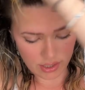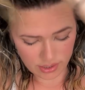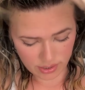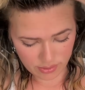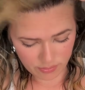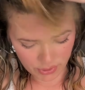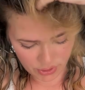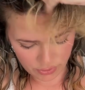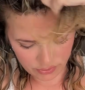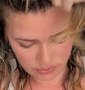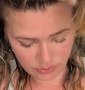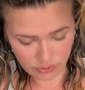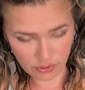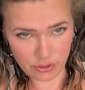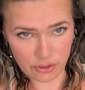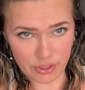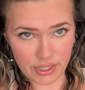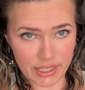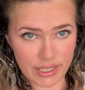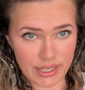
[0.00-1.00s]
because it's
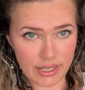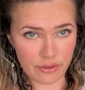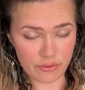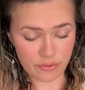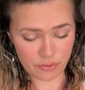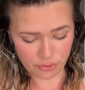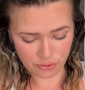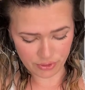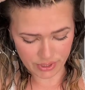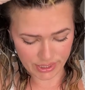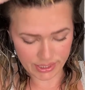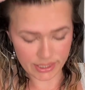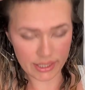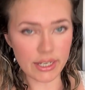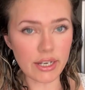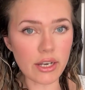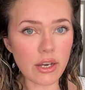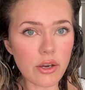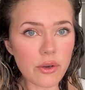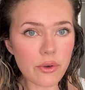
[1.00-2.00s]
already kind of
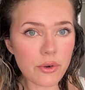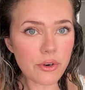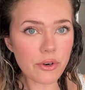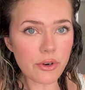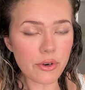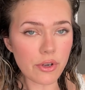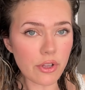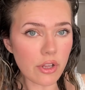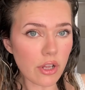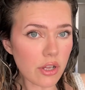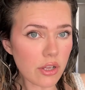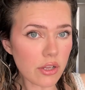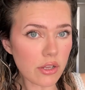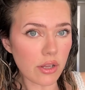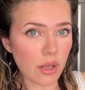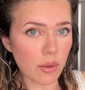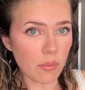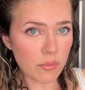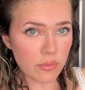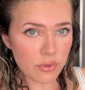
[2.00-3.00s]
creating curl
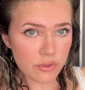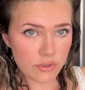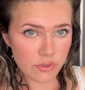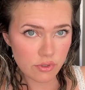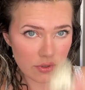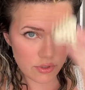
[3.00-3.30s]
clumps.